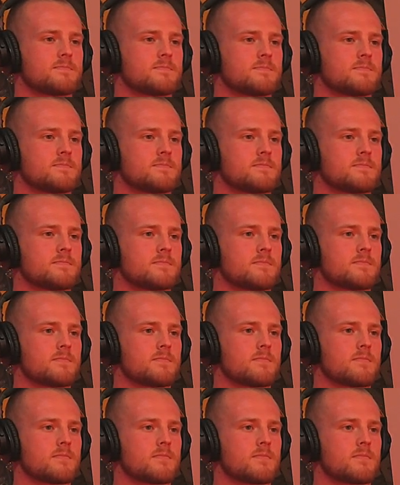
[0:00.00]

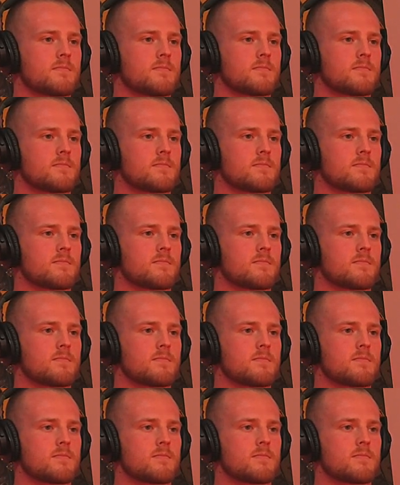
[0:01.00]

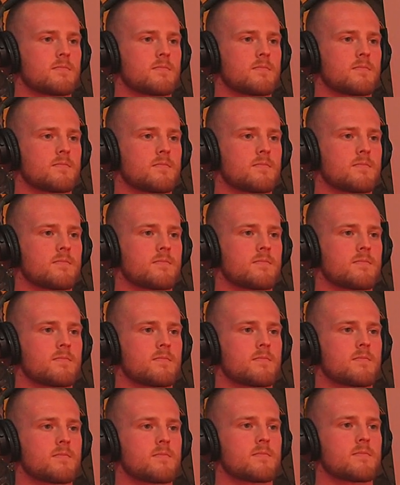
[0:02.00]

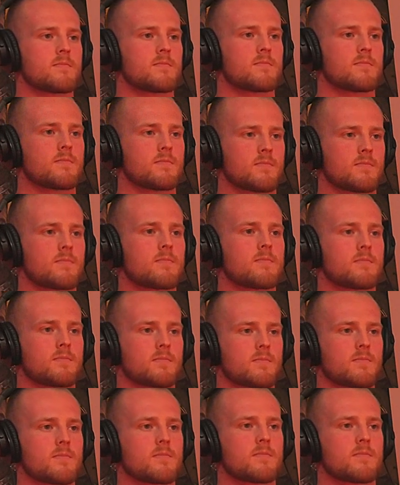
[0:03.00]
(silent)